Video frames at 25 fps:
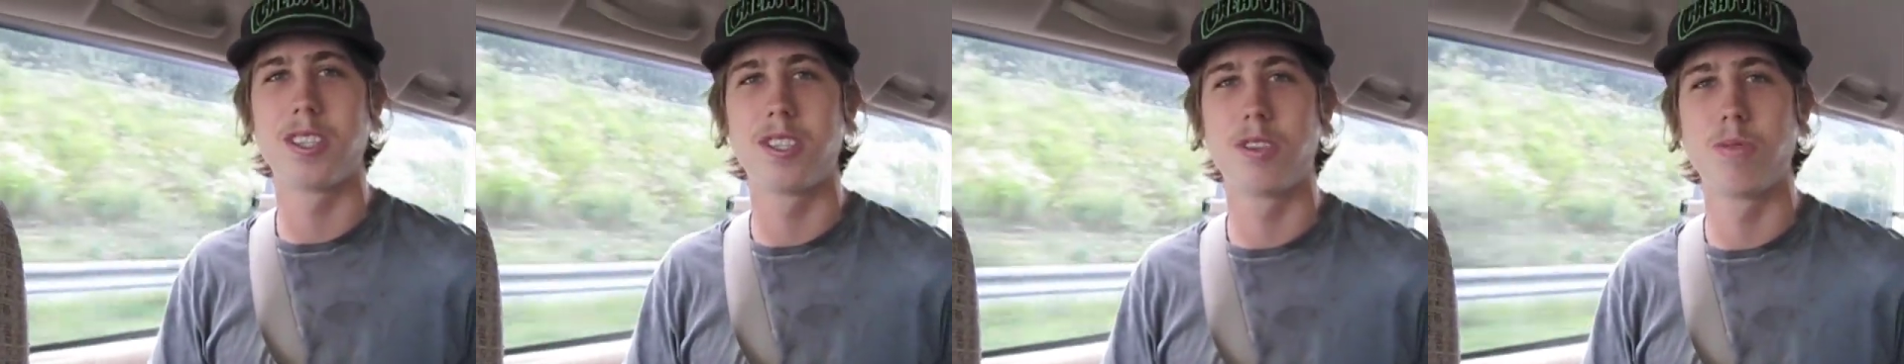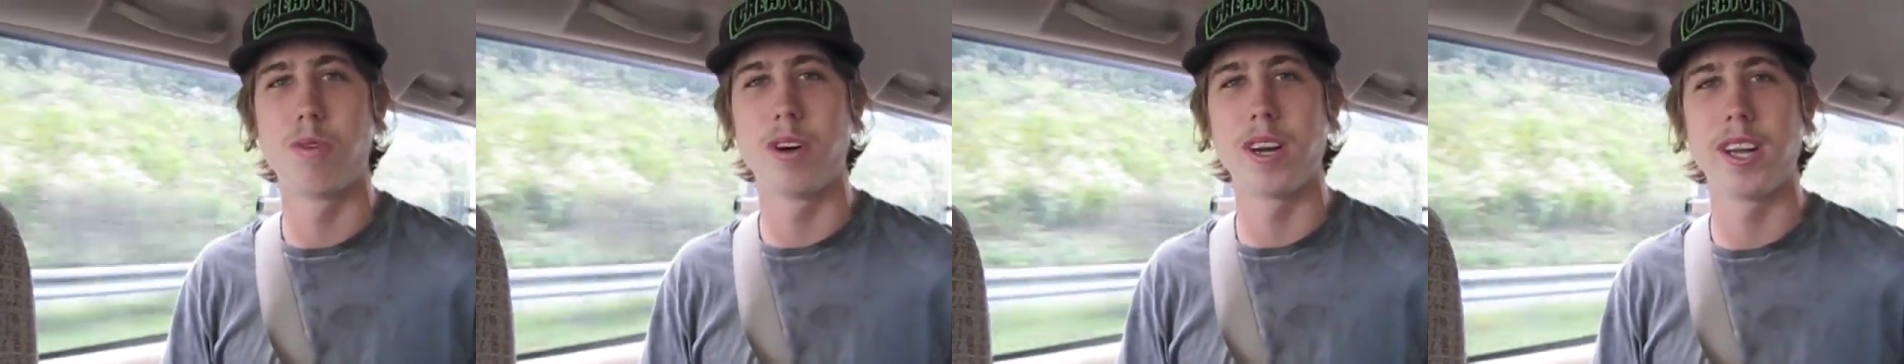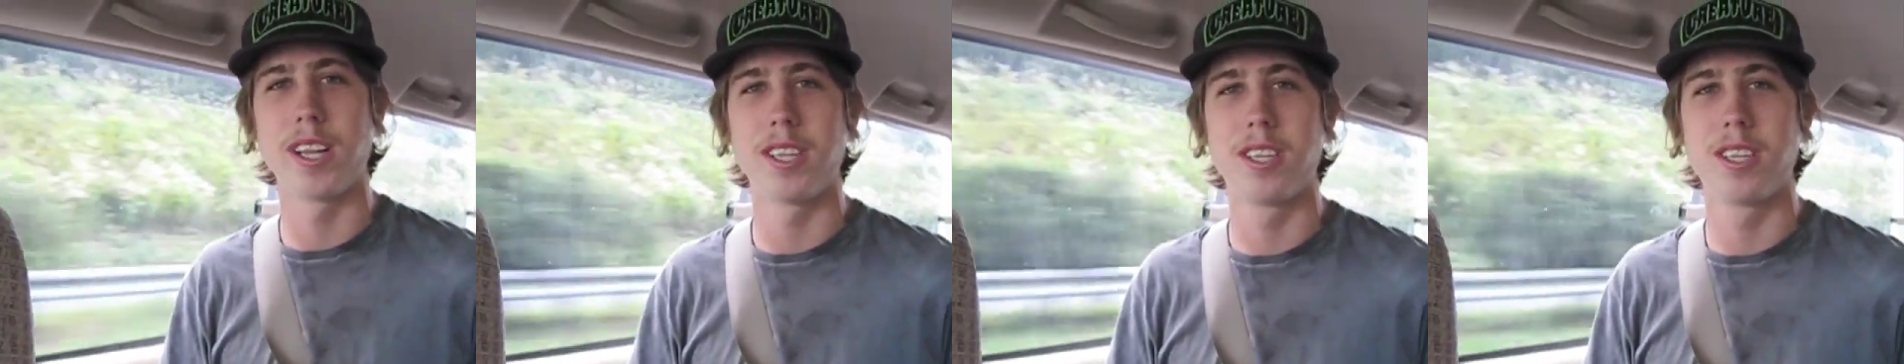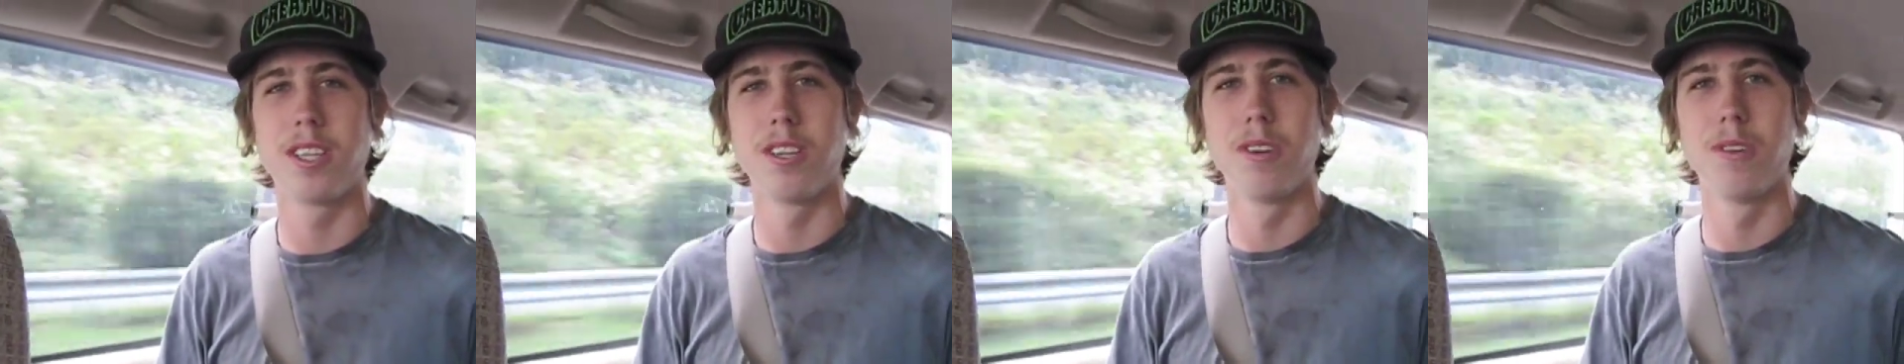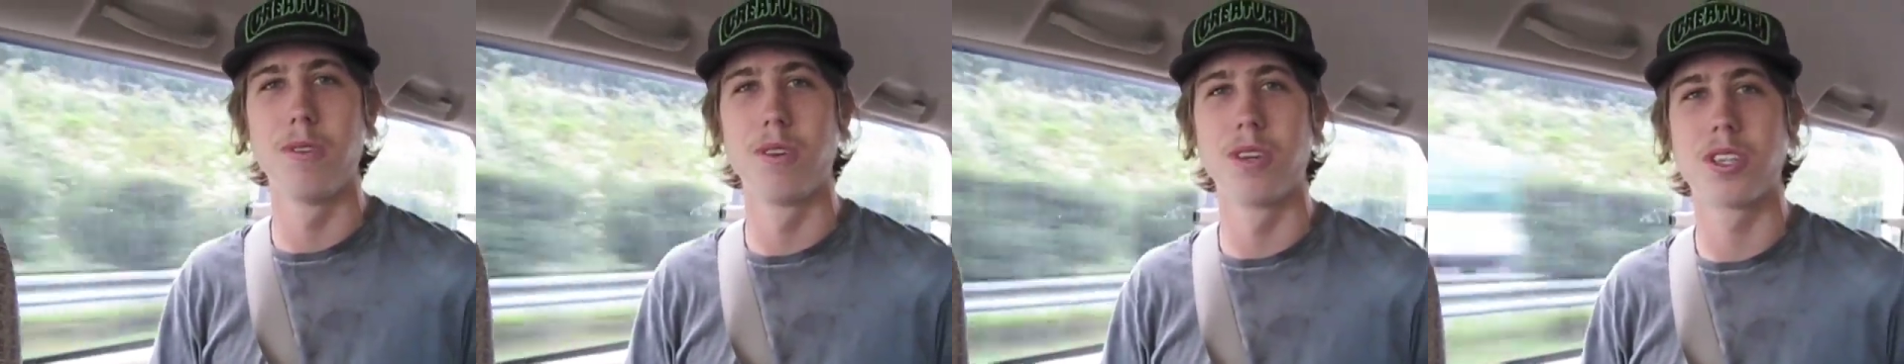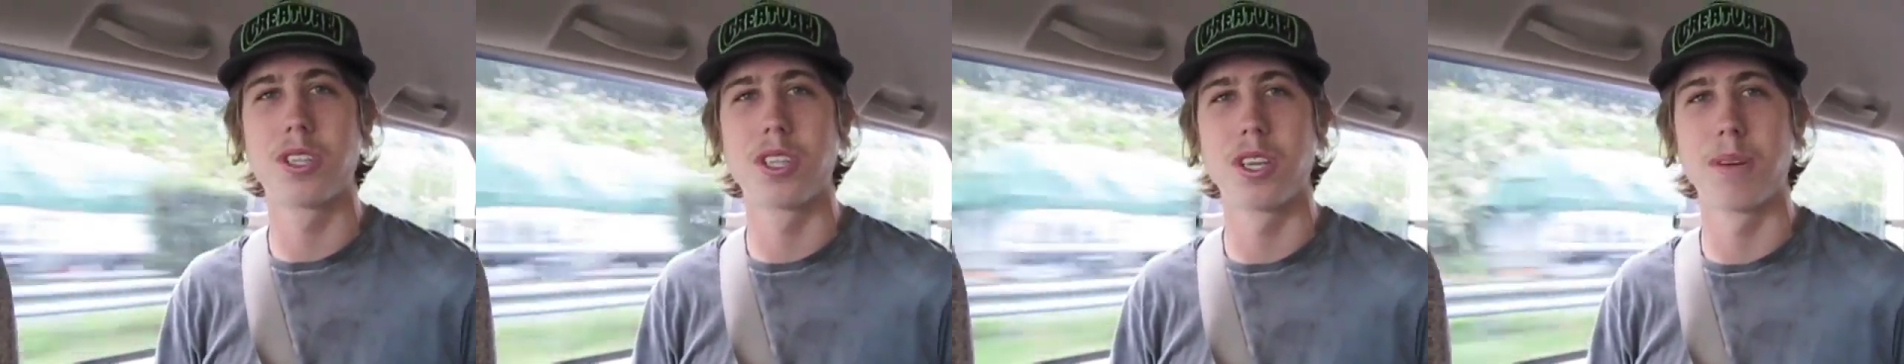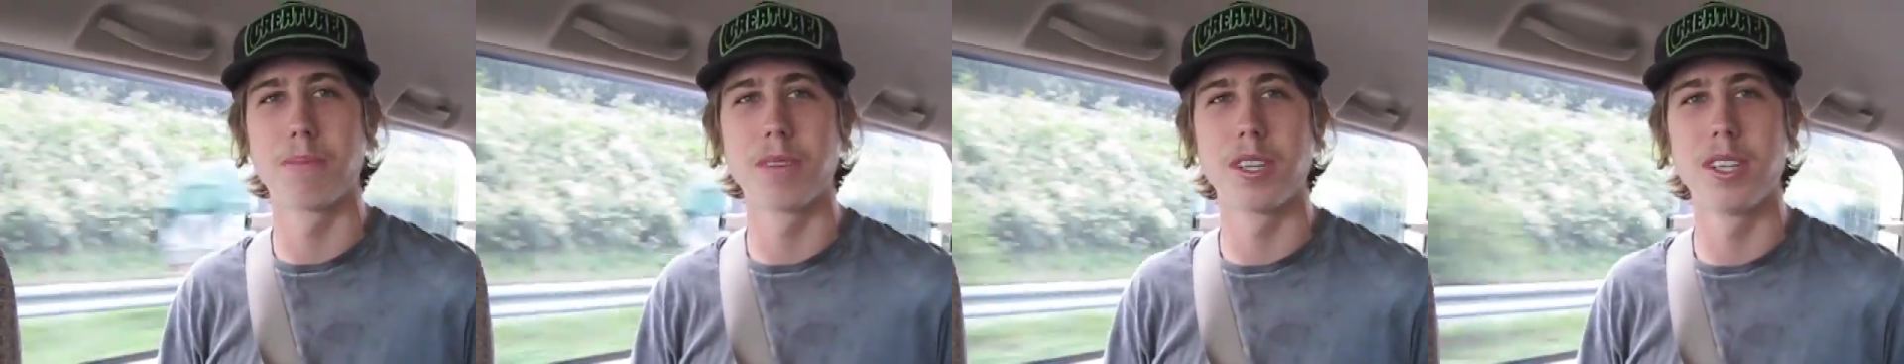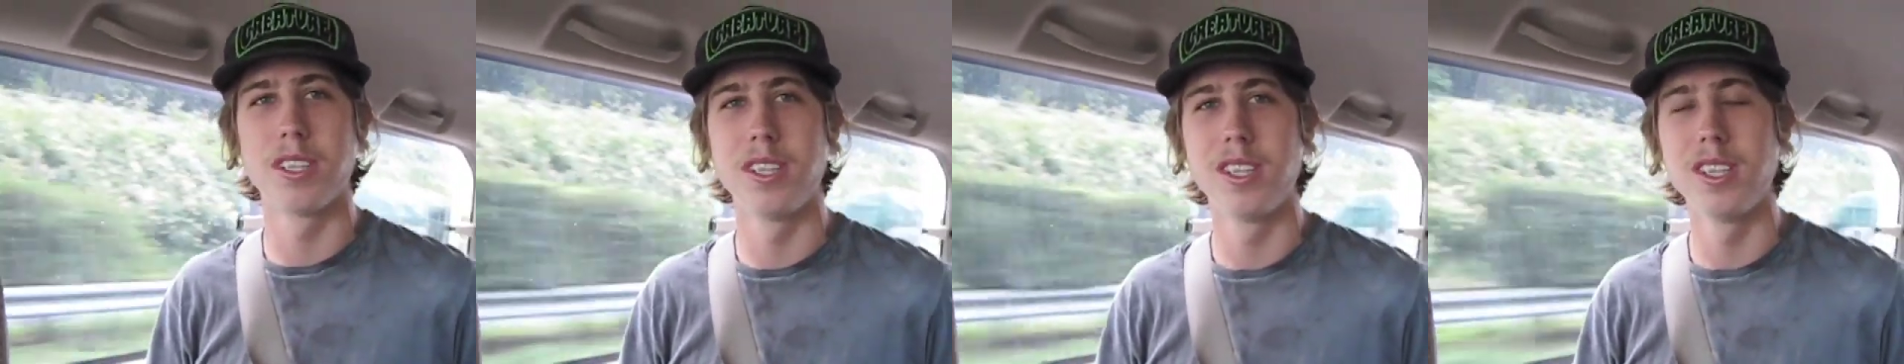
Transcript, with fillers: 22 or something.